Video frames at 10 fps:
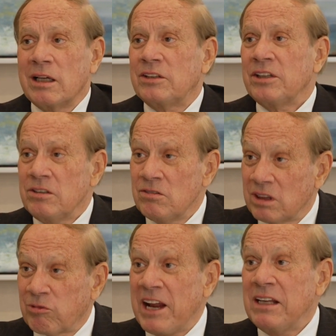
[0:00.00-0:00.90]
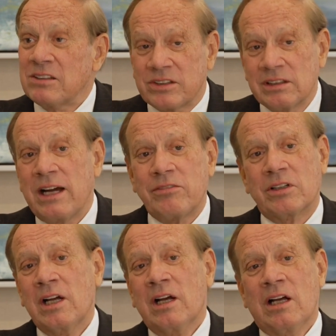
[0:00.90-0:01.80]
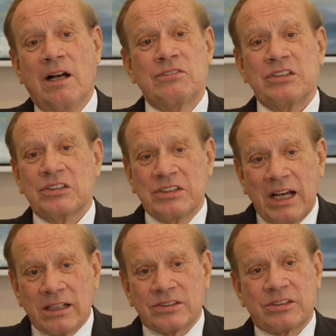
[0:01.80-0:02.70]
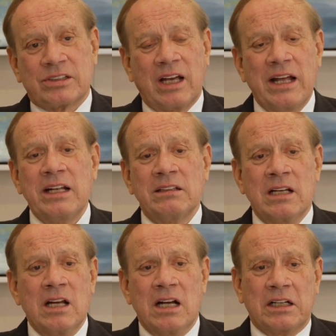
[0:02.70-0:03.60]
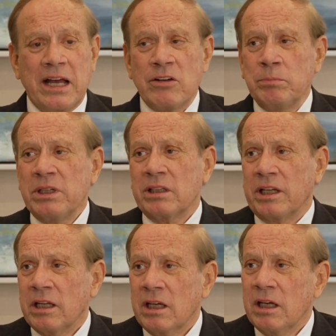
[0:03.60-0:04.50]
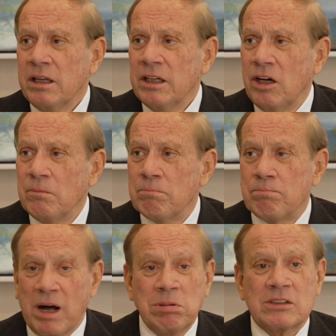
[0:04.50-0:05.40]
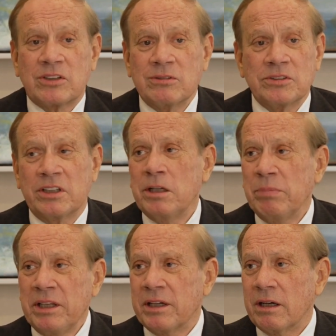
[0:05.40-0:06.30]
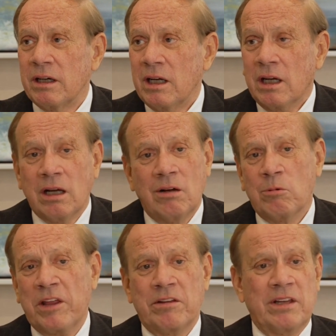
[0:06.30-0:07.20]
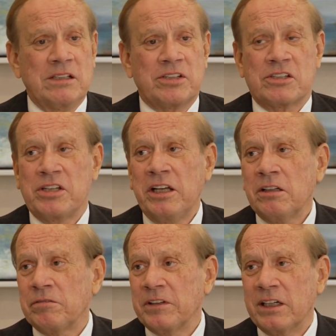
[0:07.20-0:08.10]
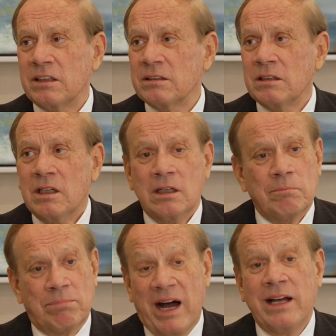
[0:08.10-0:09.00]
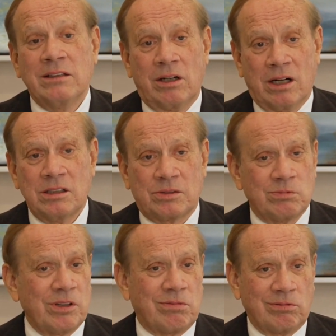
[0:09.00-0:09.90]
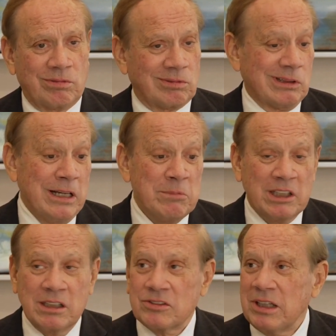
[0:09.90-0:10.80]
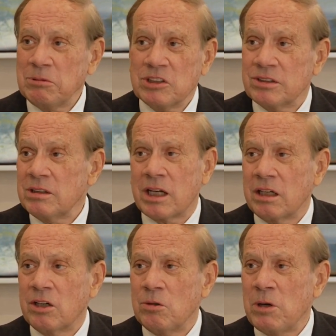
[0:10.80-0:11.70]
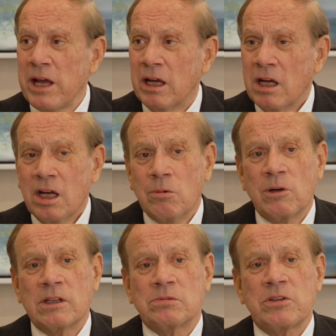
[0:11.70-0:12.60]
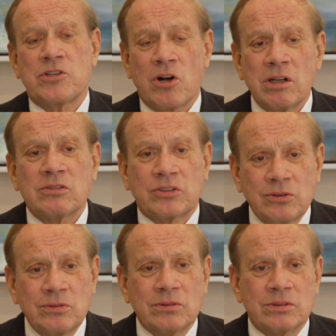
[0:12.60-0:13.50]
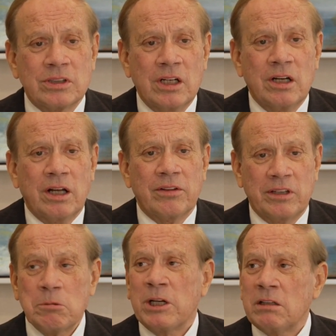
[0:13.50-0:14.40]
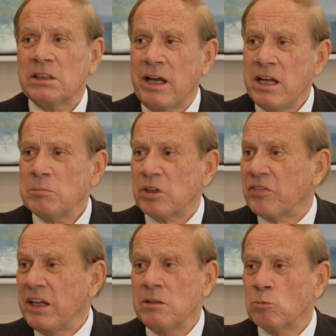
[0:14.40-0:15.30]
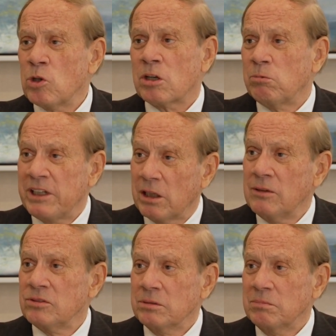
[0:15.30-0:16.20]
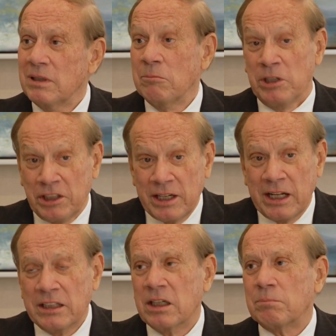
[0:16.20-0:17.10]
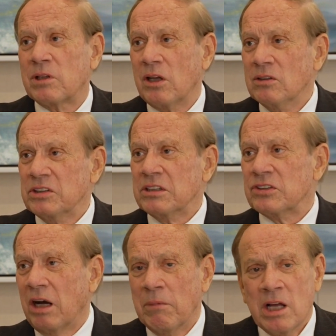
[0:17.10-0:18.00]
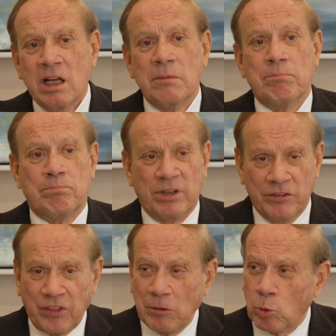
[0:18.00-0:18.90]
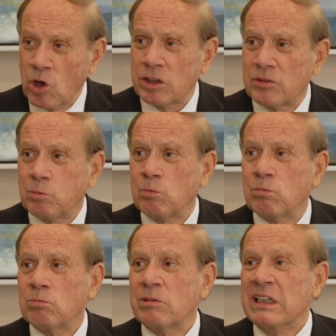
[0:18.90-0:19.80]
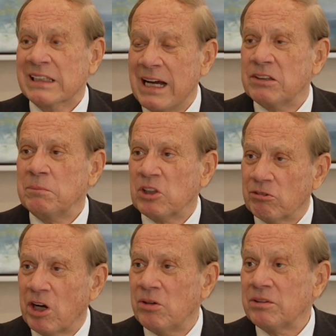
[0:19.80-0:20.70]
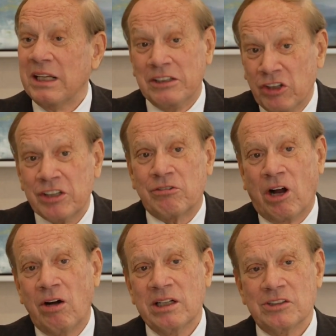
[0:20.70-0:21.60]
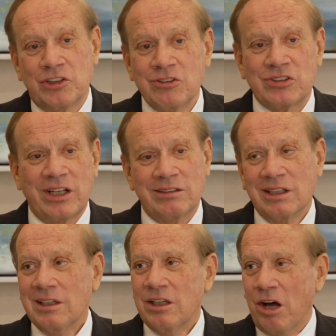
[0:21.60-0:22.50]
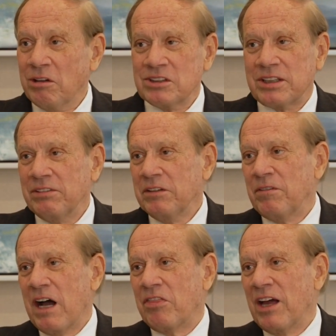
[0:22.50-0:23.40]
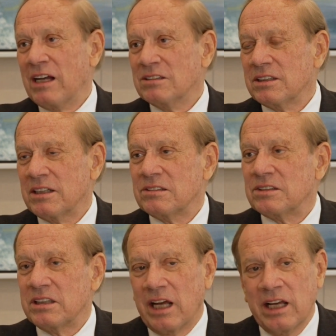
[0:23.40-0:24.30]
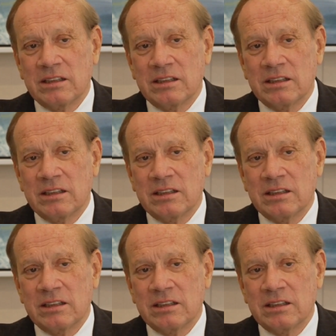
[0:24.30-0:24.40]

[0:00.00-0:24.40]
It didn't raise the level of success. And then accountability. You know, public schools are going to be there. Whether they succeed or failed, by and large, with limited exceptions, they're not going to go away. Whereas with charter schools, they were held accountable. If they didn't work, we closed them. And we did end up closing some. But if they worked, we allowed them to grow. They did grow. And as you said, 175,000 kids today.